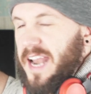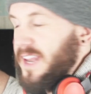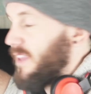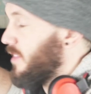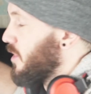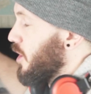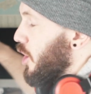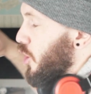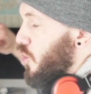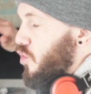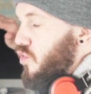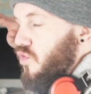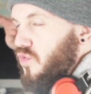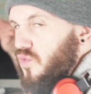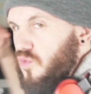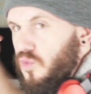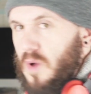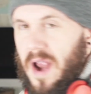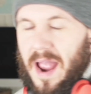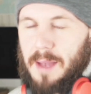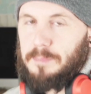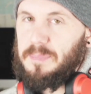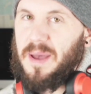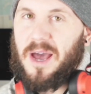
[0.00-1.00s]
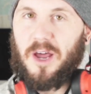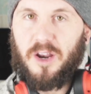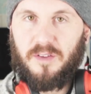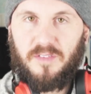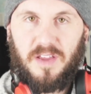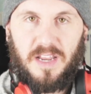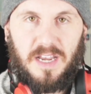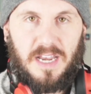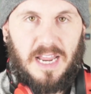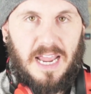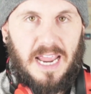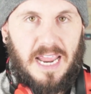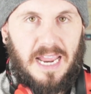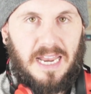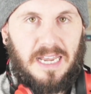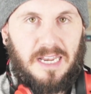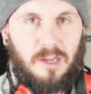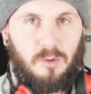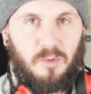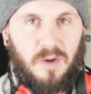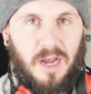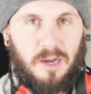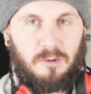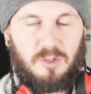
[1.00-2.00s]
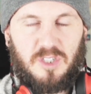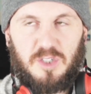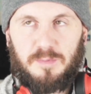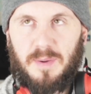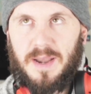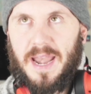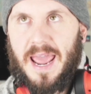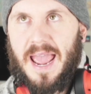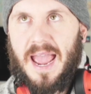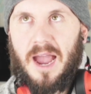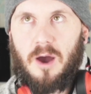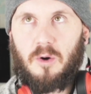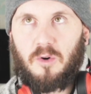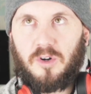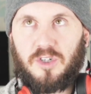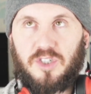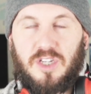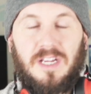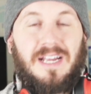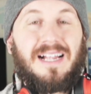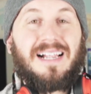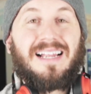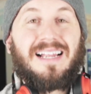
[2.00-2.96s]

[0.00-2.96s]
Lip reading: edit the crap out of it. And I would spend hours.